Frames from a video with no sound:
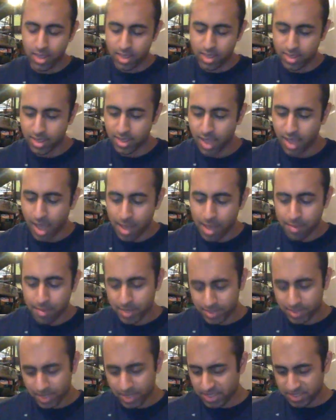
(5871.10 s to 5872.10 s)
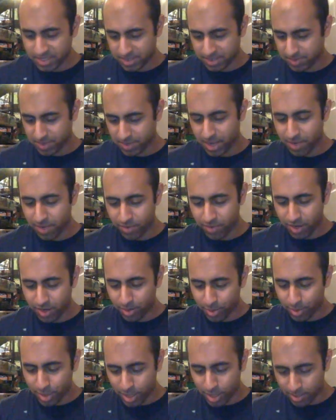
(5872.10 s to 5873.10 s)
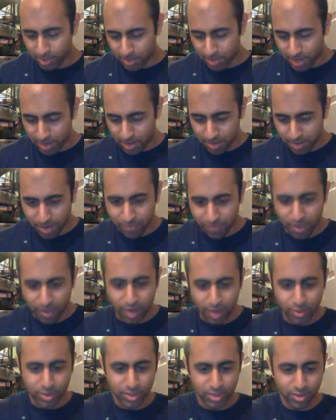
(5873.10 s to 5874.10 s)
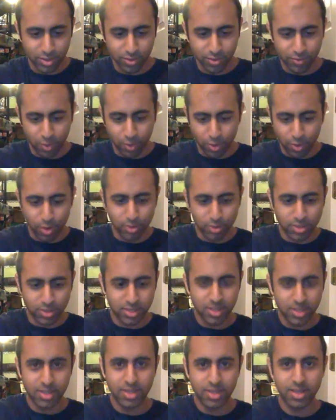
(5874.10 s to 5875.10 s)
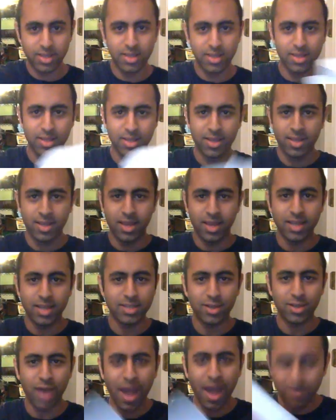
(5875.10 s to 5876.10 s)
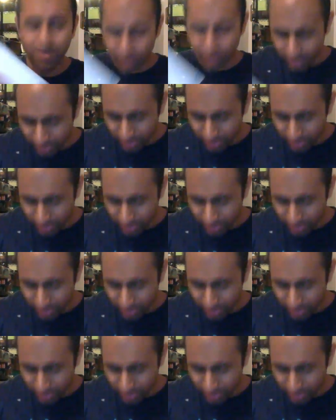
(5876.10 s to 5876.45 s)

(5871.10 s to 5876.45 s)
the, uh, but it, that's kind of funny. We are talking about him and I found all these little photos. Still had these